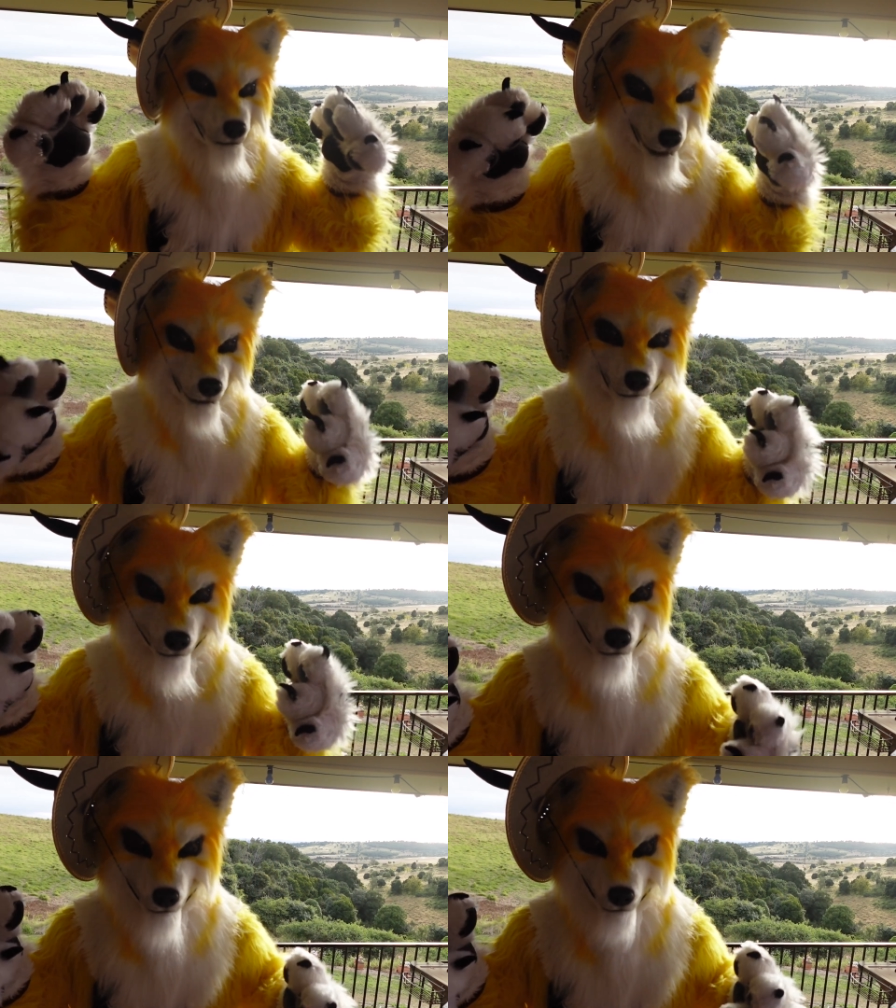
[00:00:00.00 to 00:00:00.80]
while
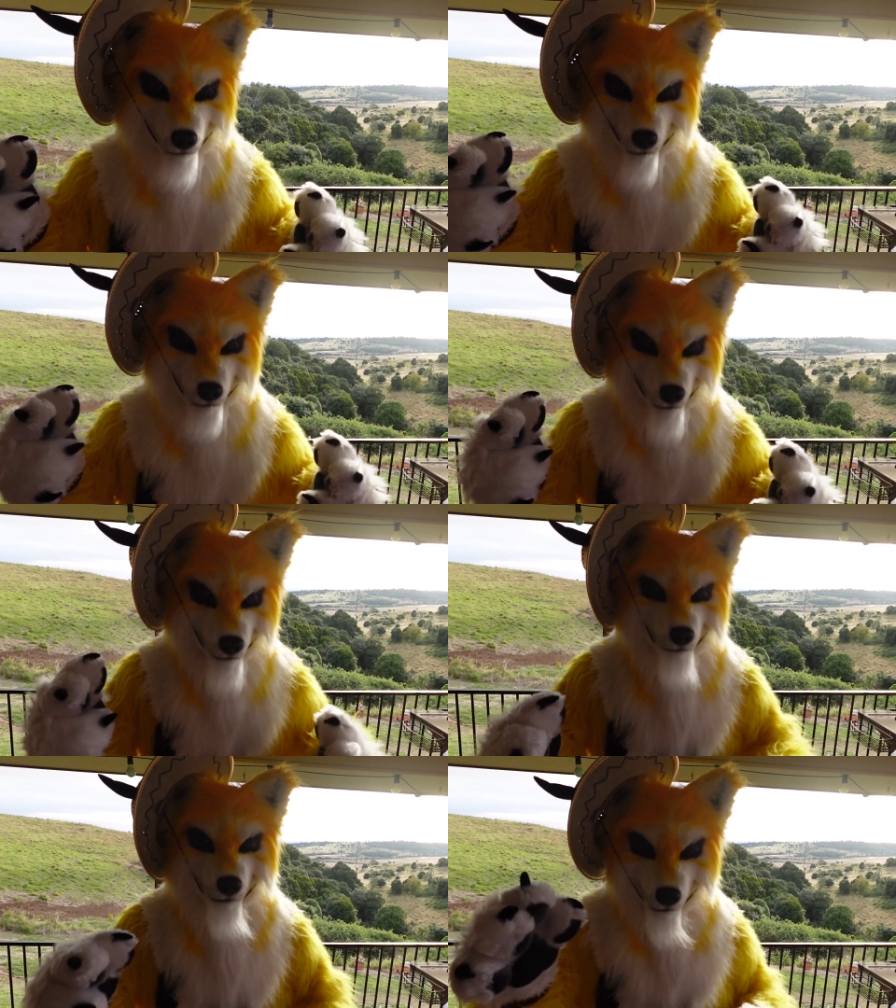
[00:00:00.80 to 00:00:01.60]

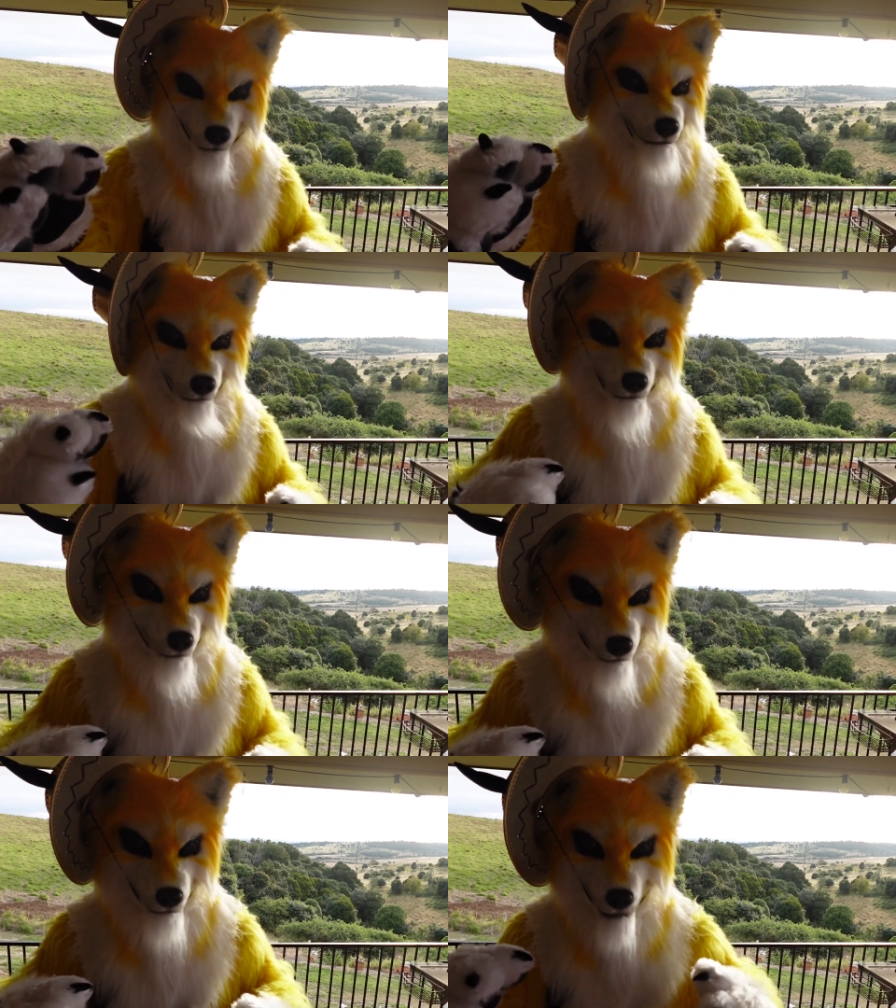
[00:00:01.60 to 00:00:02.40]
protesting, make sure
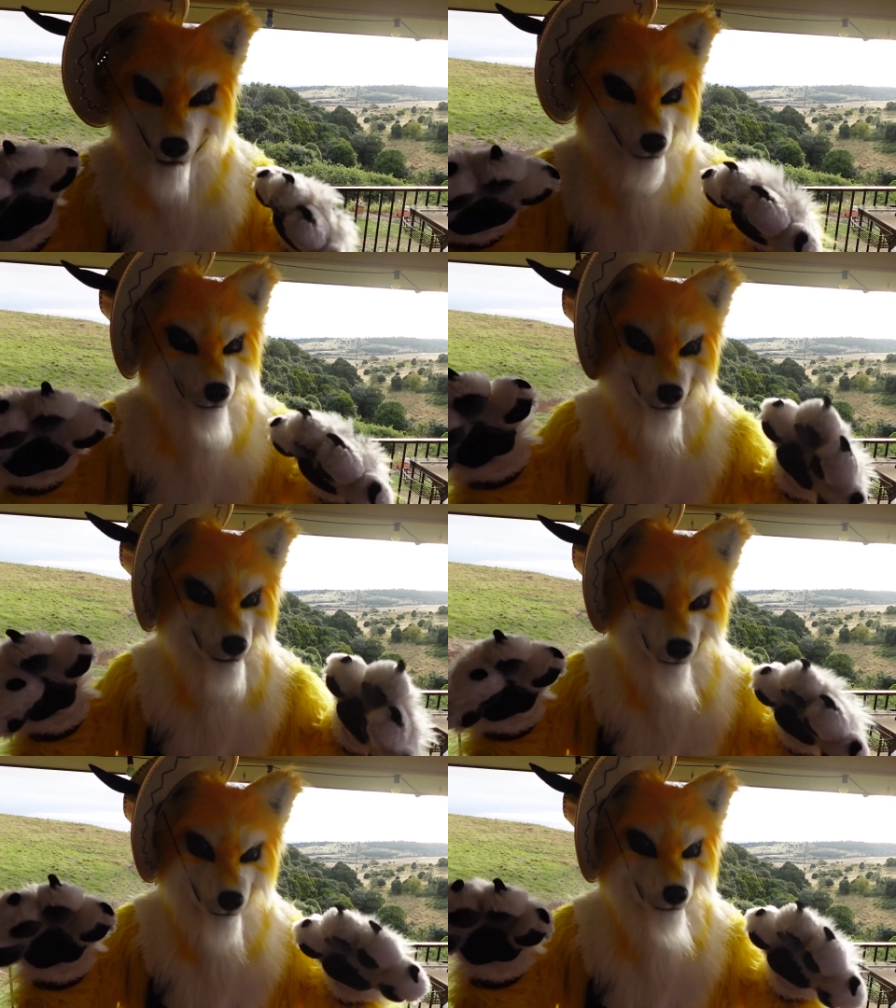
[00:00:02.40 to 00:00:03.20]
you're careful
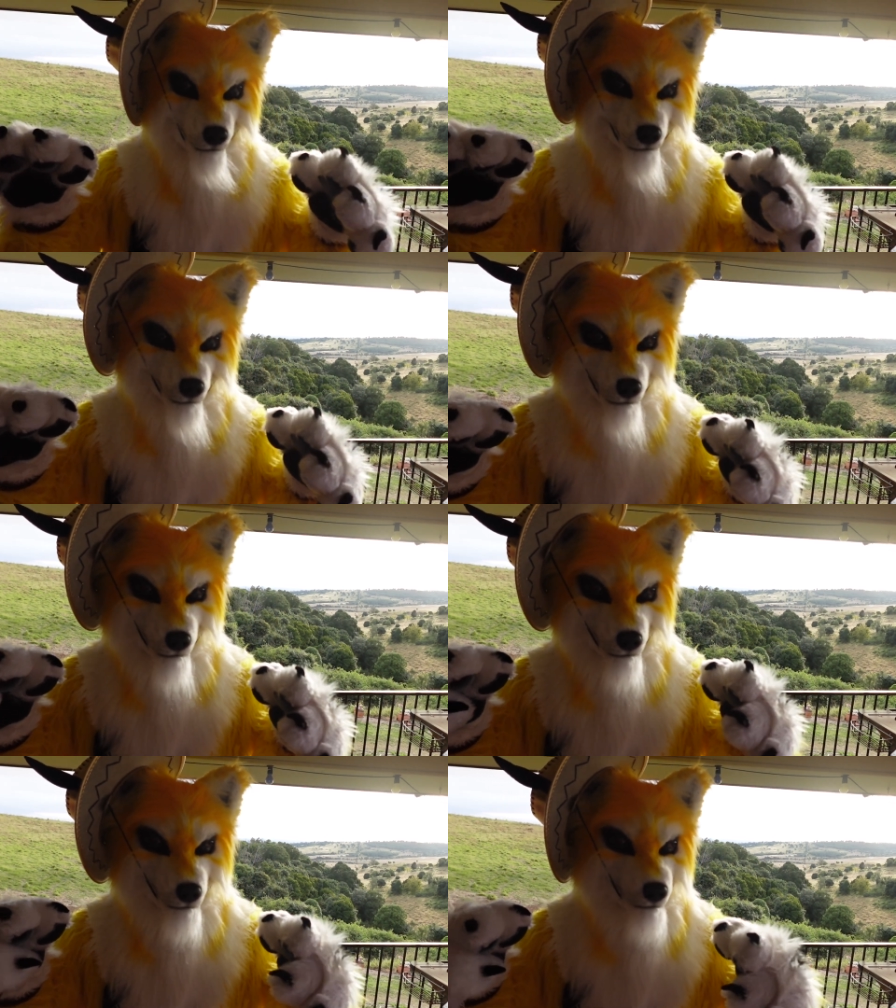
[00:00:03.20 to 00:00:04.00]
about using
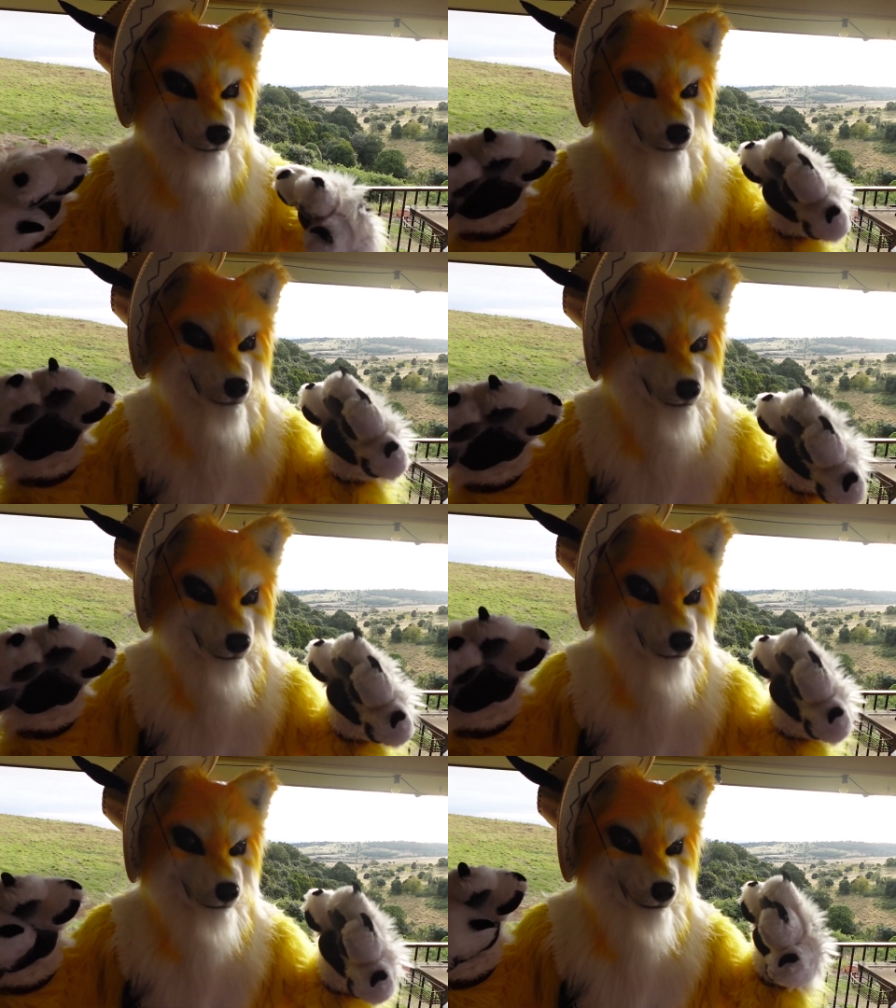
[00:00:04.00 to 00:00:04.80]
terms
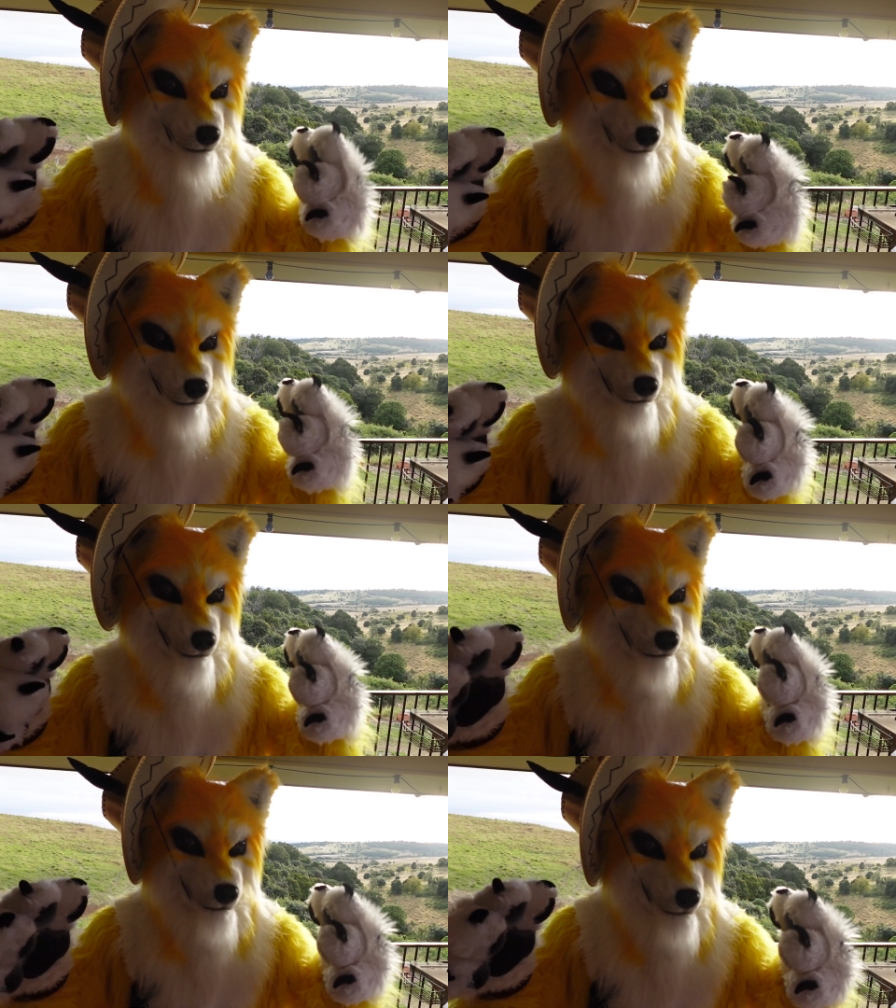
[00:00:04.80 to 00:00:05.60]
uh, like
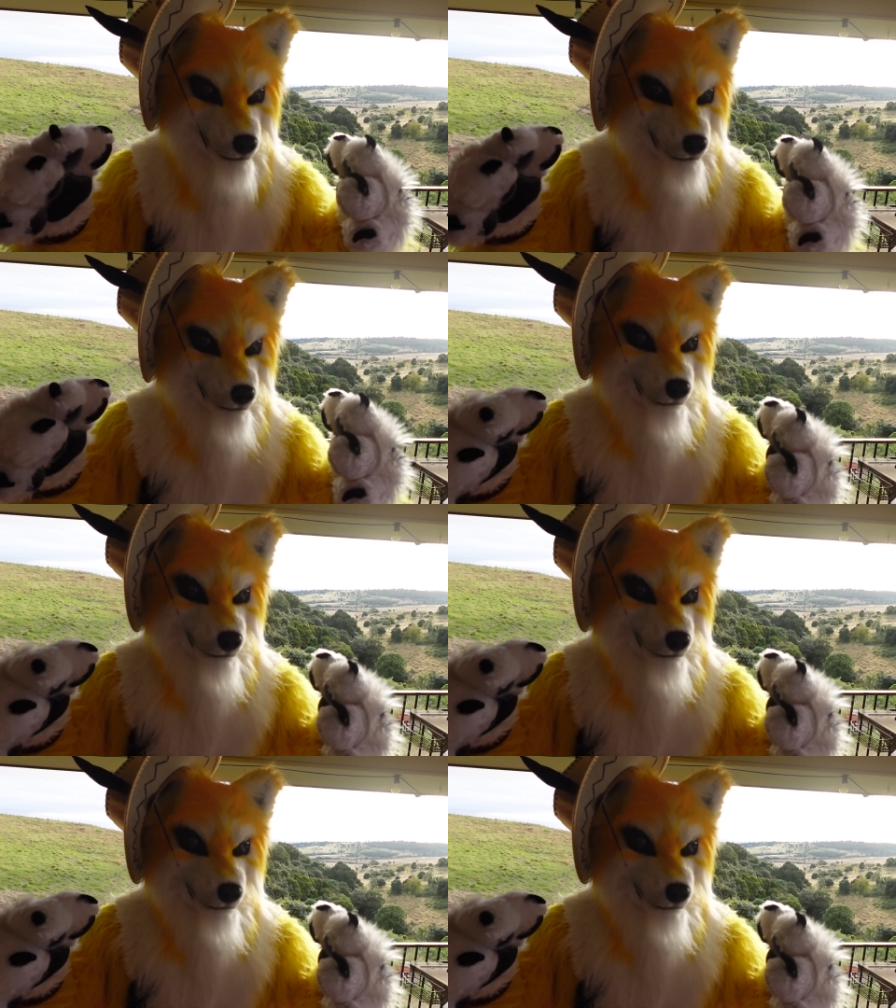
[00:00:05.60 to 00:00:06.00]
uh,